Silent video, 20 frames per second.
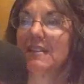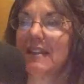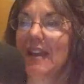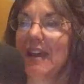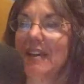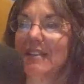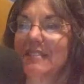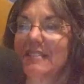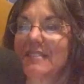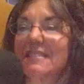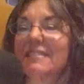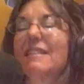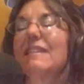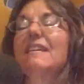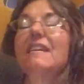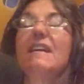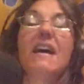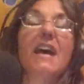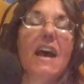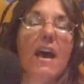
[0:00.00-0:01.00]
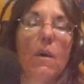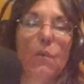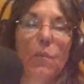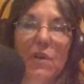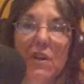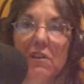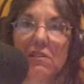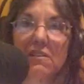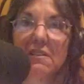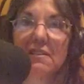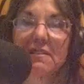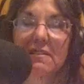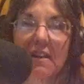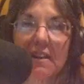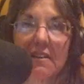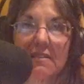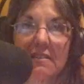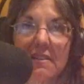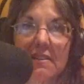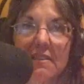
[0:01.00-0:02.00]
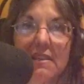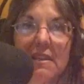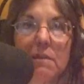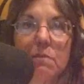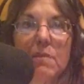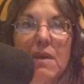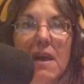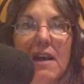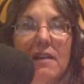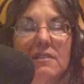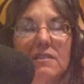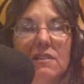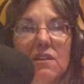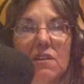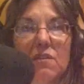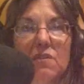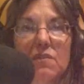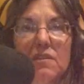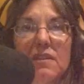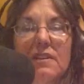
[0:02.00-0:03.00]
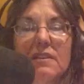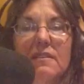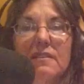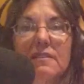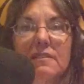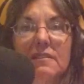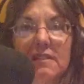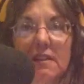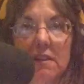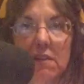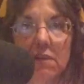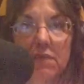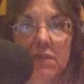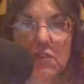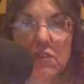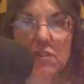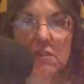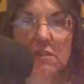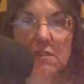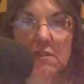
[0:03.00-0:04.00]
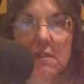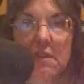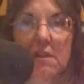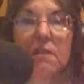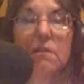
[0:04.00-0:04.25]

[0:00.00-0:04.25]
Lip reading: guest. And we are discussing the impact of television,